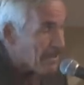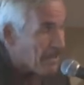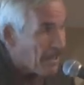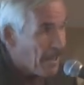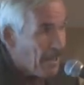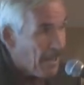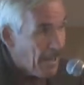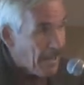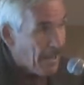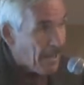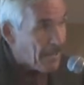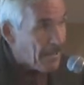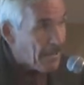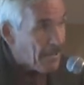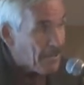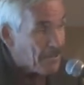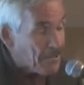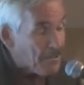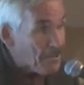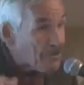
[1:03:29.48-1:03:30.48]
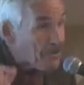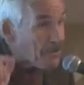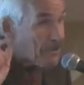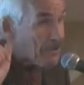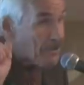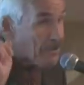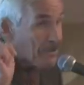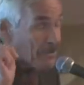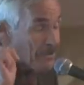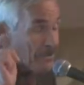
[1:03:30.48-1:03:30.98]
in. Uh, uh, your,
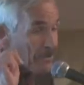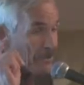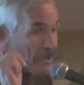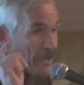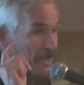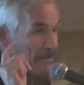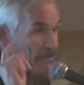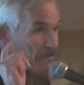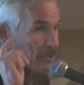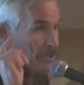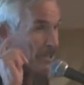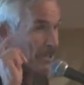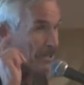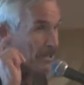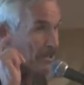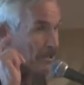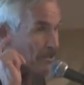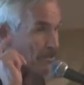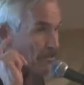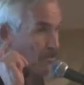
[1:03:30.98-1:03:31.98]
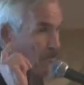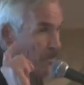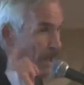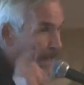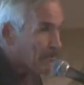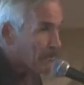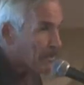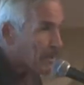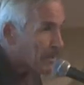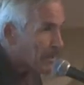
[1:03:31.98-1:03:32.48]
your, your life changes
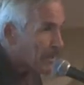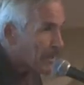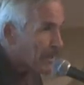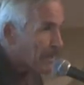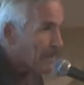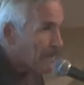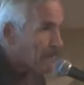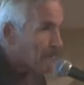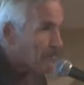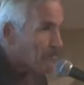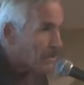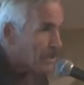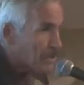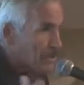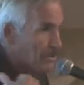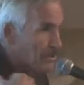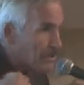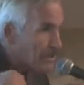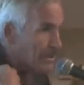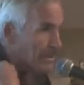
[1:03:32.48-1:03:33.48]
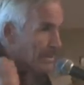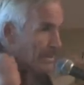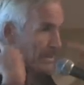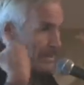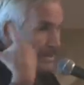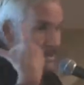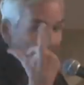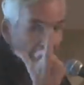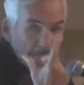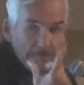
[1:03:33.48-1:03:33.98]
rapidly when you see
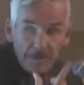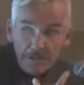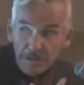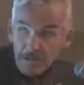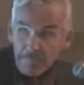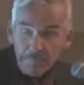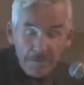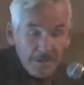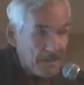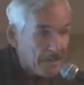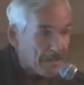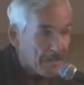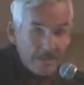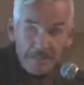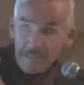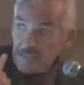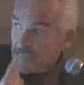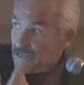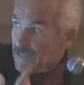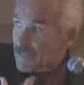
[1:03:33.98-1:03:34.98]
time and space